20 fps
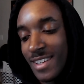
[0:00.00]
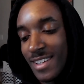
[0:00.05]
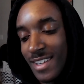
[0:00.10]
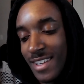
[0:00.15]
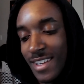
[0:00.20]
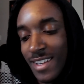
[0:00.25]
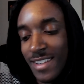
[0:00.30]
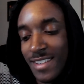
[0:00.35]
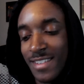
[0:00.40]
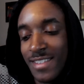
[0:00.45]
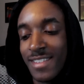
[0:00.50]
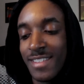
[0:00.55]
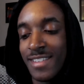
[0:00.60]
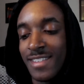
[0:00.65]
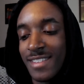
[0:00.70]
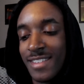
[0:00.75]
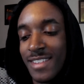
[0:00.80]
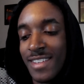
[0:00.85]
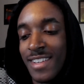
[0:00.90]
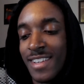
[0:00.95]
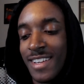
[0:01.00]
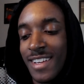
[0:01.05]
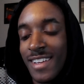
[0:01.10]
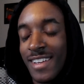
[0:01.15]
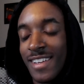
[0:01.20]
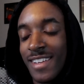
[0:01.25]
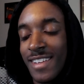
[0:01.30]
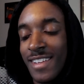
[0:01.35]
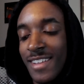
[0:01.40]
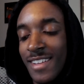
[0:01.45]
It's
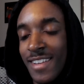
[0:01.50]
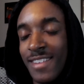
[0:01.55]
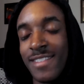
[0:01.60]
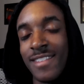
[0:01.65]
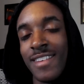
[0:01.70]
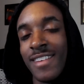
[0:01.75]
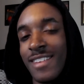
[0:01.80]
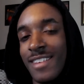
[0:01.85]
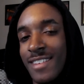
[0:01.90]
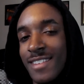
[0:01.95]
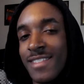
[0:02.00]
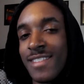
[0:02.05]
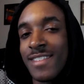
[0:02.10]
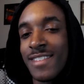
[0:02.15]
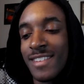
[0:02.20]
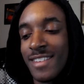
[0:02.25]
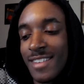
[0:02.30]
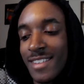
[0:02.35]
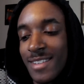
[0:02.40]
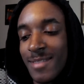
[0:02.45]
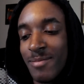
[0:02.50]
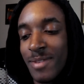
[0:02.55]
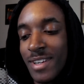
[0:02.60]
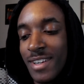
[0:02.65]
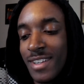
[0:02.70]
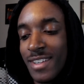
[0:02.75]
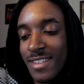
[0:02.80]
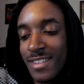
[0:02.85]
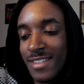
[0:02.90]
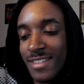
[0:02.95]
an
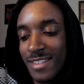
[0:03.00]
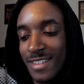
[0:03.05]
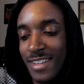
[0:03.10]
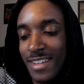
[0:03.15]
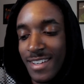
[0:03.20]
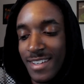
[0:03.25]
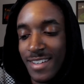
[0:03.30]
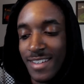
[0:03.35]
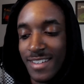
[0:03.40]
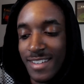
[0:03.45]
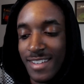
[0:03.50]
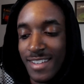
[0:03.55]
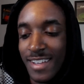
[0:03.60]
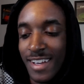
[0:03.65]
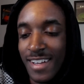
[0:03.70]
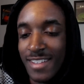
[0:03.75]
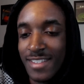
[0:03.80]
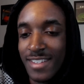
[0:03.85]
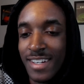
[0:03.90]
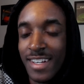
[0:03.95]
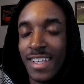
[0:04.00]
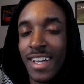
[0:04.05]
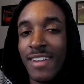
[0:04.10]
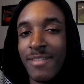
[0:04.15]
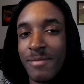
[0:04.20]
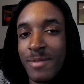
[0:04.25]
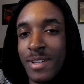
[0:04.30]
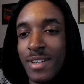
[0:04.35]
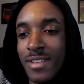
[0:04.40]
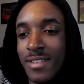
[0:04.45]
experience, I'll tell you that
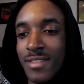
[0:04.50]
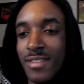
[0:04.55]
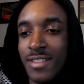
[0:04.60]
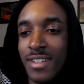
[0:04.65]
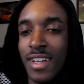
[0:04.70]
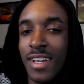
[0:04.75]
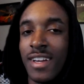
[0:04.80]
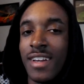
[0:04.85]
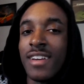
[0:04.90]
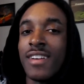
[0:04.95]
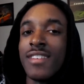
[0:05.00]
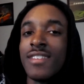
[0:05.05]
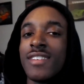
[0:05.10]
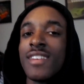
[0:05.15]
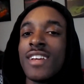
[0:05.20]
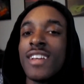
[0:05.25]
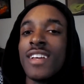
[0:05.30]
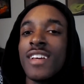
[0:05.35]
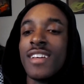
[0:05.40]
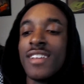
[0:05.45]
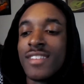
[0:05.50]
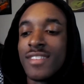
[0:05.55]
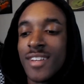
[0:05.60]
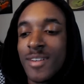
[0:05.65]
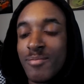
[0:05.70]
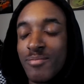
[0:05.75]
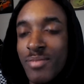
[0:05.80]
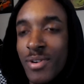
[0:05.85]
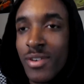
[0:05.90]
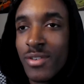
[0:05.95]
much. And they're
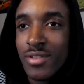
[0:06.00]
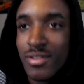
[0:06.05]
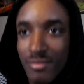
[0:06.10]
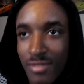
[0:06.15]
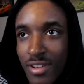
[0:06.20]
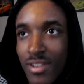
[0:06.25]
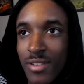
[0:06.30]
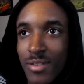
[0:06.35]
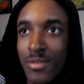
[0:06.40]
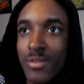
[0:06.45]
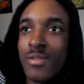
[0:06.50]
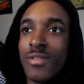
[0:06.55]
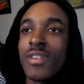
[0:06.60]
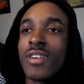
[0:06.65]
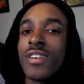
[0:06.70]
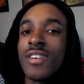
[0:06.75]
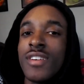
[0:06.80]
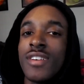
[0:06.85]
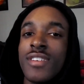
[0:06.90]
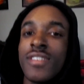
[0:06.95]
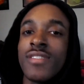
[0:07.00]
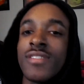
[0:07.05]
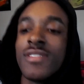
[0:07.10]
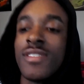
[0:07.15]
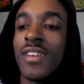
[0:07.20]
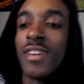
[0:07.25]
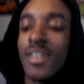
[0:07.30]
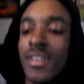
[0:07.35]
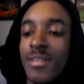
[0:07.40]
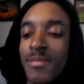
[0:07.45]
both really cool cars,
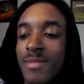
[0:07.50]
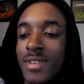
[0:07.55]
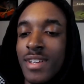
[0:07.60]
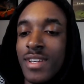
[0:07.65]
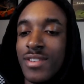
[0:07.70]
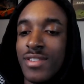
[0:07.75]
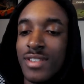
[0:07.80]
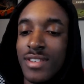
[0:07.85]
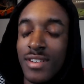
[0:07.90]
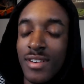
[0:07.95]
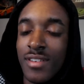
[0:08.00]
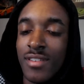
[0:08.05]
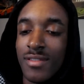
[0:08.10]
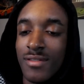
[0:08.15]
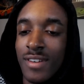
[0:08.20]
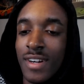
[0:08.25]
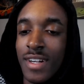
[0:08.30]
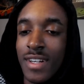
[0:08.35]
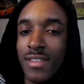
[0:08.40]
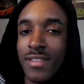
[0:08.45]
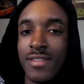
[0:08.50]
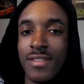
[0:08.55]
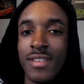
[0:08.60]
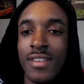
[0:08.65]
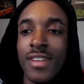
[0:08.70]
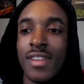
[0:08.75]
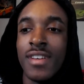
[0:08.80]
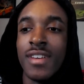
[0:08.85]
each in their own rights.